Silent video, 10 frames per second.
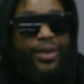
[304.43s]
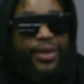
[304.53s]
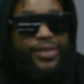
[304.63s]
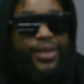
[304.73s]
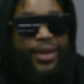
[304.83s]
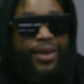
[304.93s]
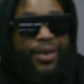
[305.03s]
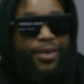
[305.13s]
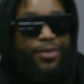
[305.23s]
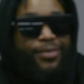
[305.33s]
it and telling
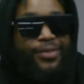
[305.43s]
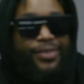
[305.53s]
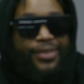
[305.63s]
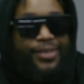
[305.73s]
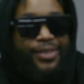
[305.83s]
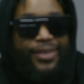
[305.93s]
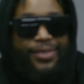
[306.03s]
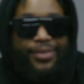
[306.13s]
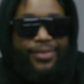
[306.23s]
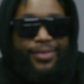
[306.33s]
her to
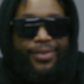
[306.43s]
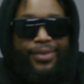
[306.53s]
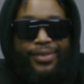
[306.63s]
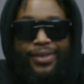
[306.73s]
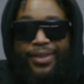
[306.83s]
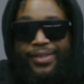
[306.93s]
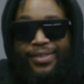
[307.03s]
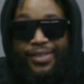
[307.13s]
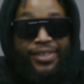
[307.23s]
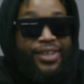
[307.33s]

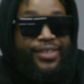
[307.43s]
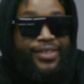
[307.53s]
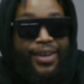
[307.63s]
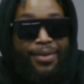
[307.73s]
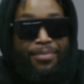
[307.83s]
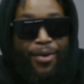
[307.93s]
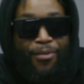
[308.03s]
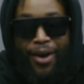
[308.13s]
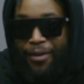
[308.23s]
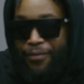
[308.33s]
just telling my
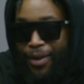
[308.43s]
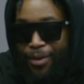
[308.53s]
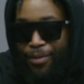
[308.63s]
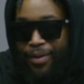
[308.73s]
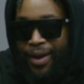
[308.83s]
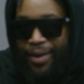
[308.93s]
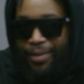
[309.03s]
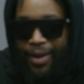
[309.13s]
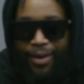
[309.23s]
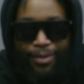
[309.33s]
wife, yo,
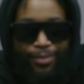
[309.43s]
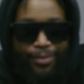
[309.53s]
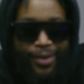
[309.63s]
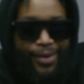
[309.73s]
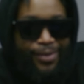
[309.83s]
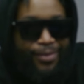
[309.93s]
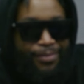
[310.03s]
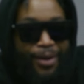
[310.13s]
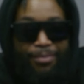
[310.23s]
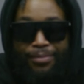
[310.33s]

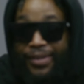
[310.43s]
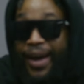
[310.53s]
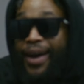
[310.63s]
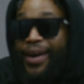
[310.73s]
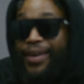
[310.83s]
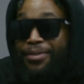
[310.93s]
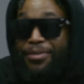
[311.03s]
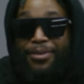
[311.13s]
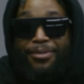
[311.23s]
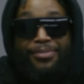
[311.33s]
I'm tired. You
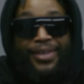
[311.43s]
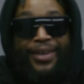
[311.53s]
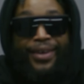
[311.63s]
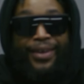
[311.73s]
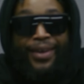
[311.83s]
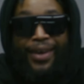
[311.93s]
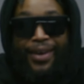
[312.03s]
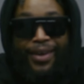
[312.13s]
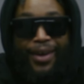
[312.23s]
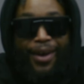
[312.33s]
know what I'm saying?
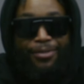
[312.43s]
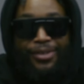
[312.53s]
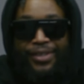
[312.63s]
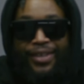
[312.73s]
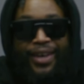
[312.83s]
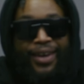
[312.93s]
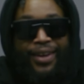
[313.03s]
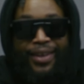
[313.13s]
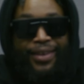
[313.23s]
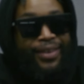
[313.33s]
I was just
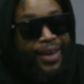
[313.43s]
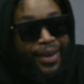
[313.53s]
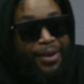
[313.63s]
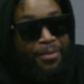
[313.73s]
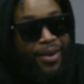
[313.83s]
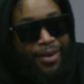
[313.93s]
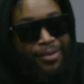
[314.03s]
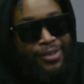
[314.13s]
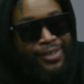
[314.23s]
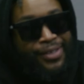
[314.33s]
kicking it with
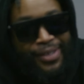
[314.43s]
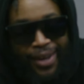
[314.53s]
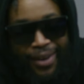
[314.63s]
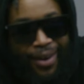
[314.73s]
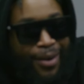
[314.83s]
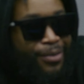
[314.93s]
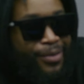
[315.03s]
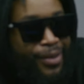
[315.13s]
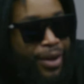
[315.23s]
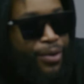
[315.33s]
her, just telling her,
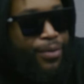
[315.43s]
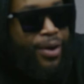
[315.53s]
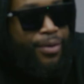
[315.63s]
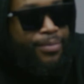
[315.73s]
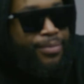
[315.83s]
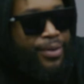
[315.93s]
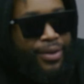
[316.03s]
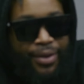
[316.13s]
yo,